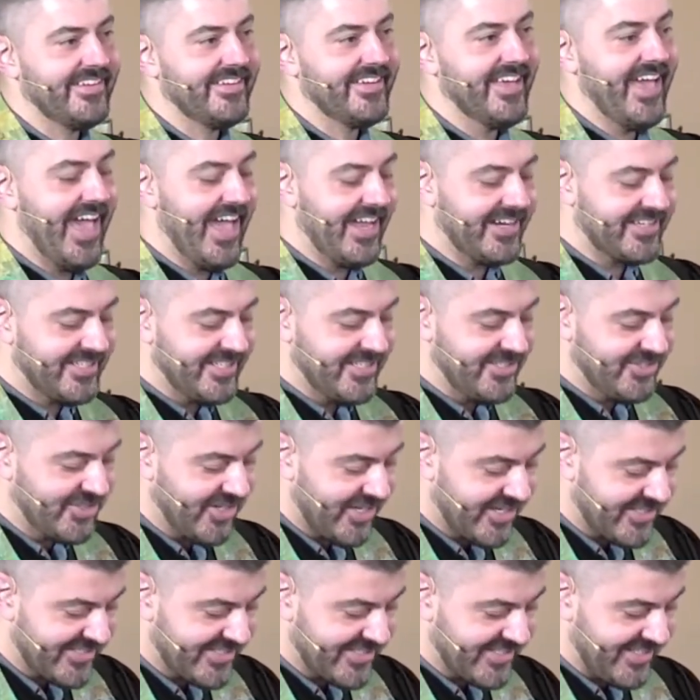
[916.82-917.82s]
acting
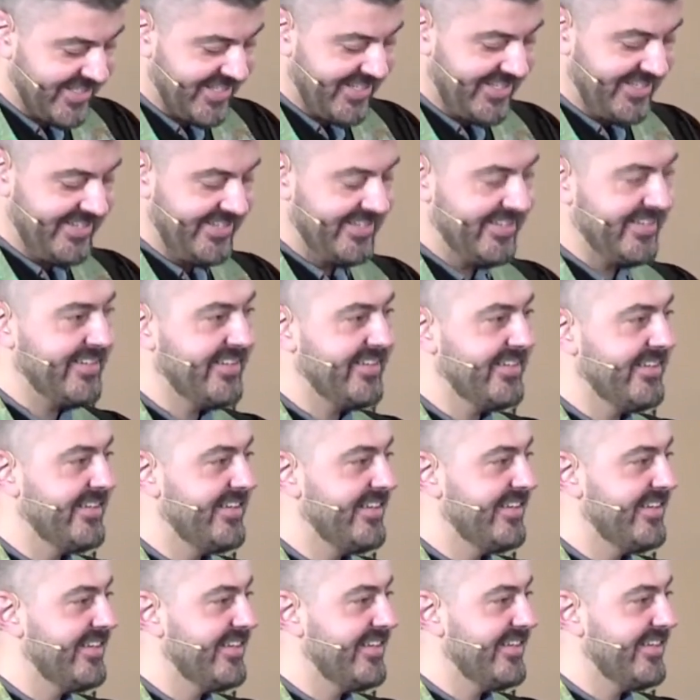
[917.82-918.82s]
justly,
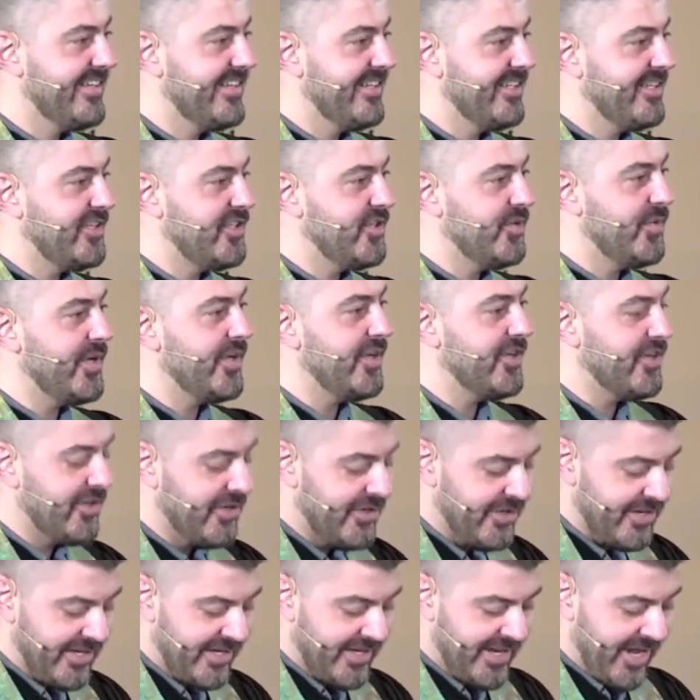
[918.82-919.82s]
doing
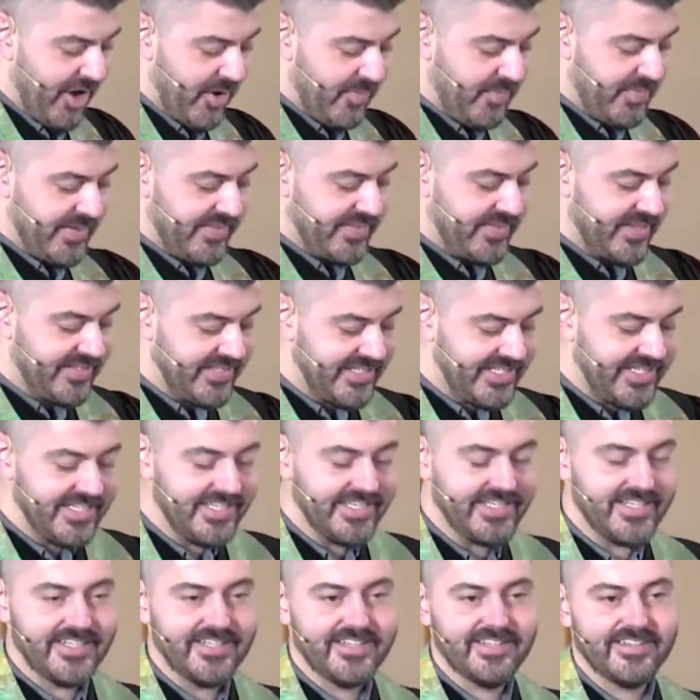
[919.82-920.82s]
good, helping the
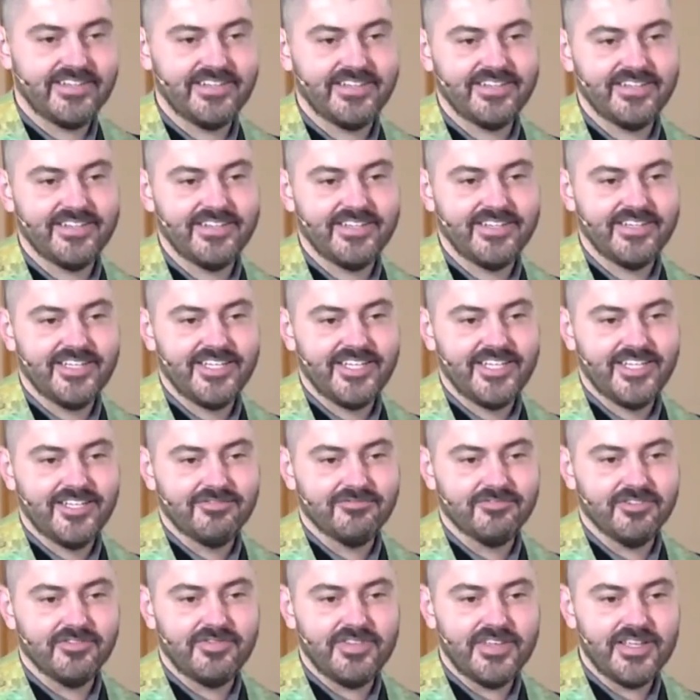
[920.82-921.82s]
needy,
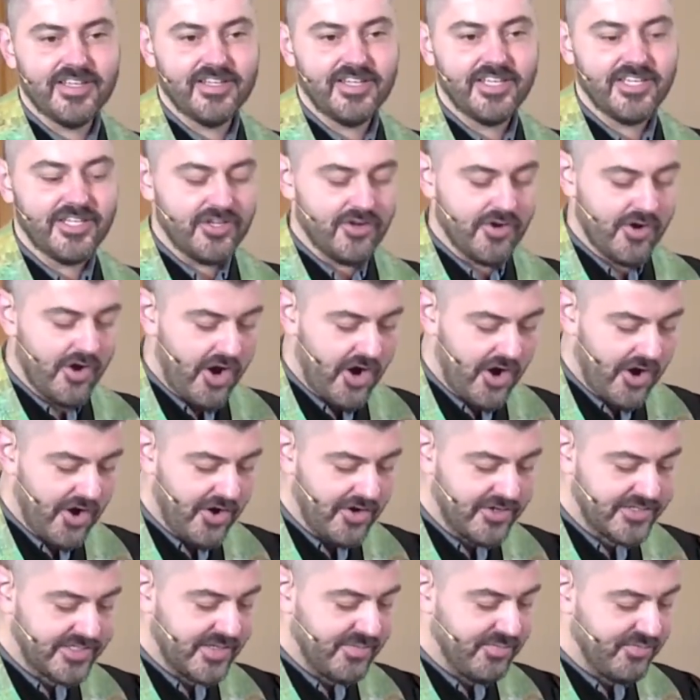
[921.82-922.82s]
revealing your
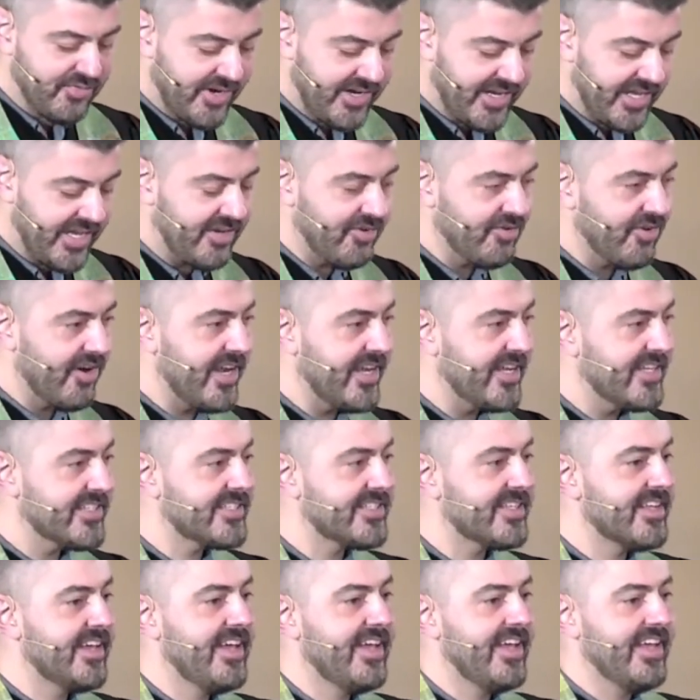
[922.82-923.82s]
heart and bringing
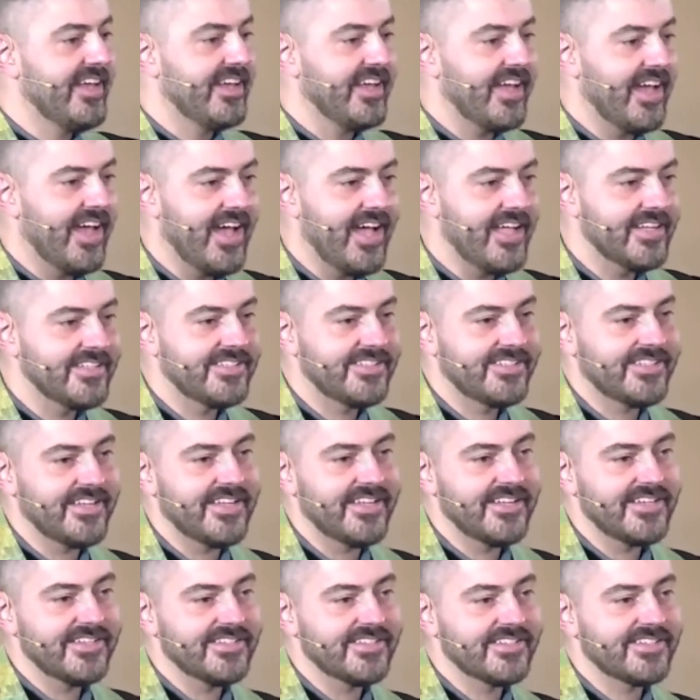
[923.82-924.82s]
grace. God
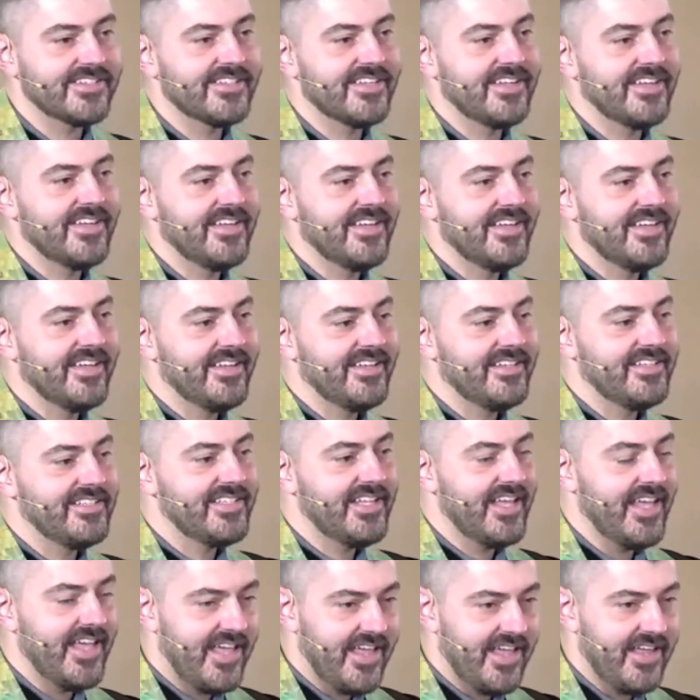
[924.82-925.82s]
says,
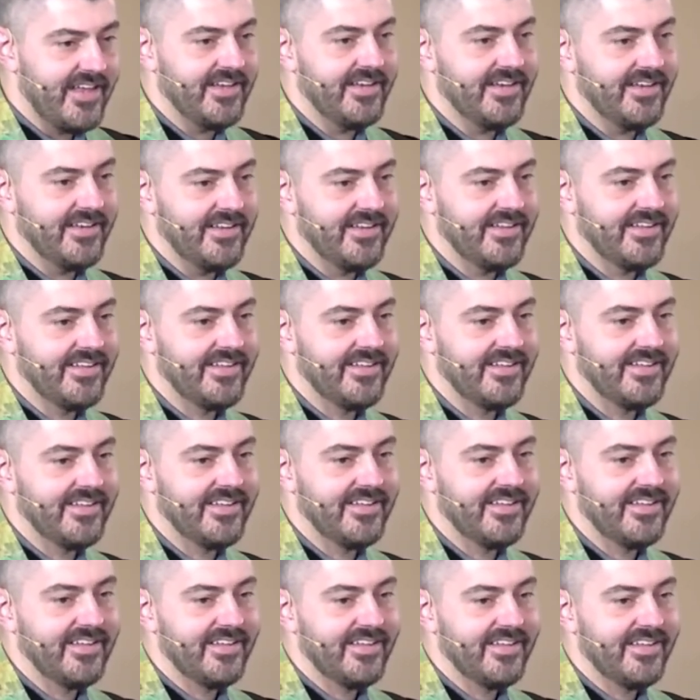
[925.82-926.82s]
10
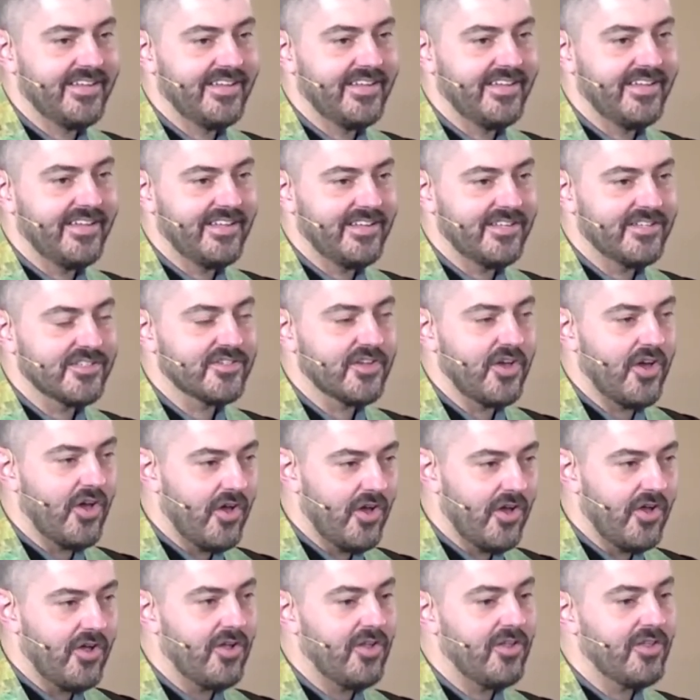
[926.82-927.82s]
is
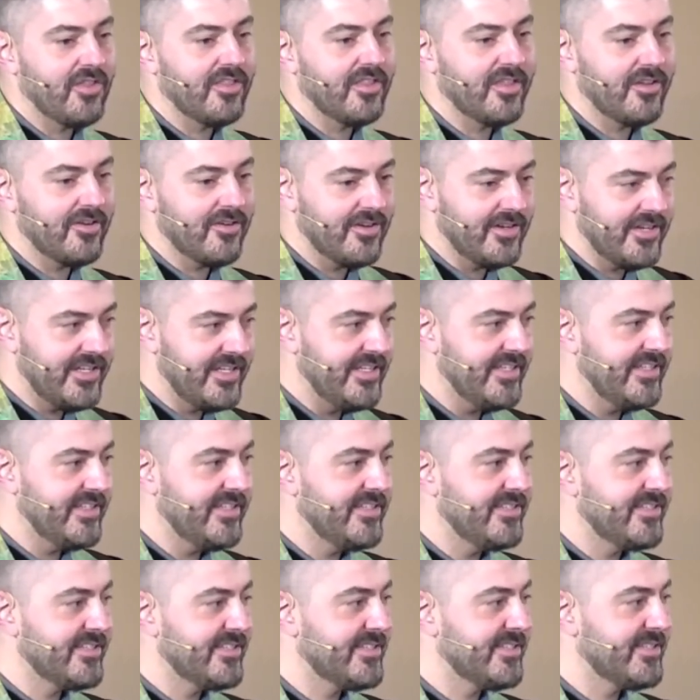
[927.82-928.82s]
all there
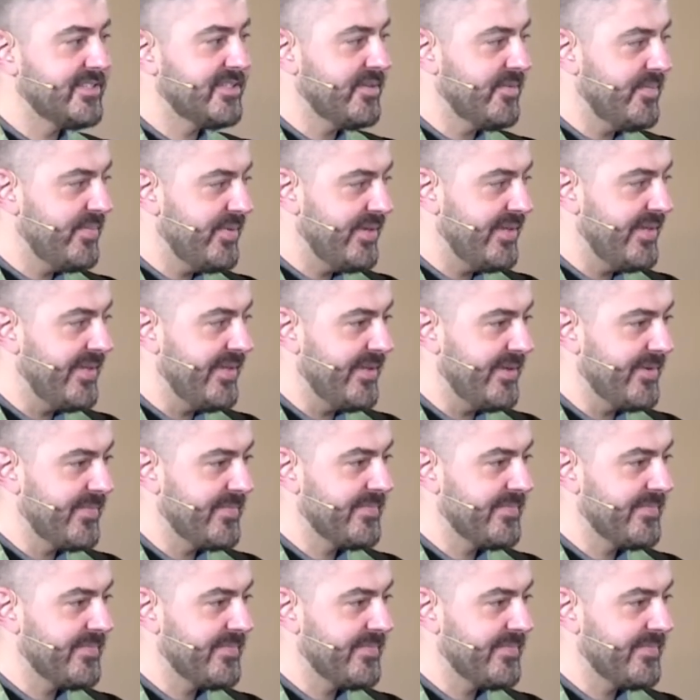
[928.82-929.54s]
needs to be.